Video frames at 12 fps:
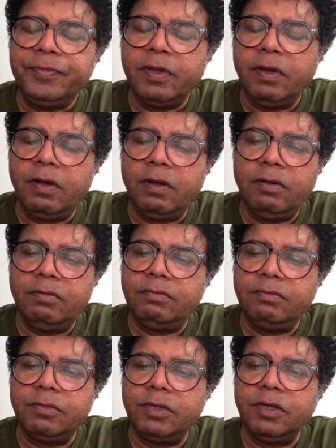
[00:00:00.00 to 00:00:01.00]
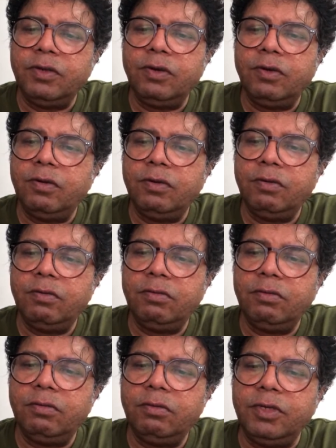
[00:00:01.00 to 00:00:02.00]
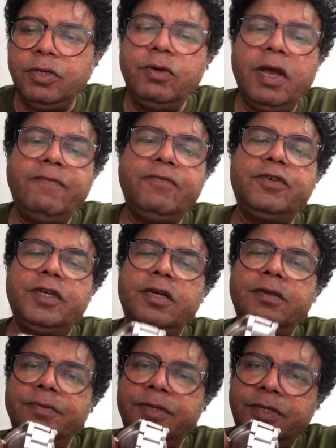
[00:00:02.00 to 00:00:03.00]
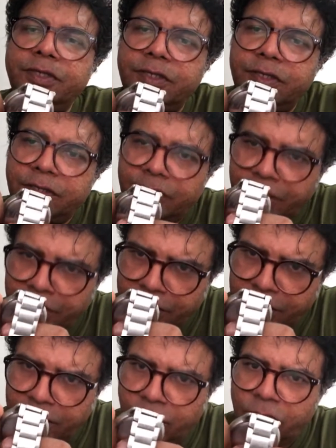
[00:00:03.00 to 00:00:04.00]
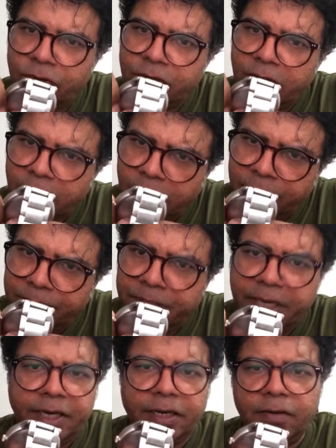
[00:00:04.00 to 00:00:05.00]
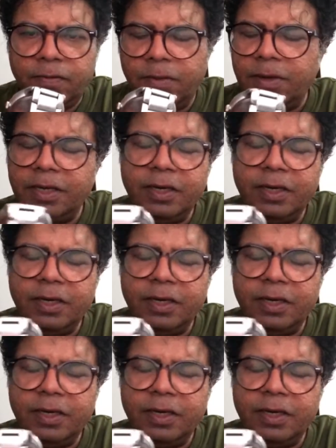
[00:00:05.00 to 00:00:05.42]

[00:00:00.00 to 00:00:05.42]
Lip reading: um, you know, you have to turn this key or knob, then it'll.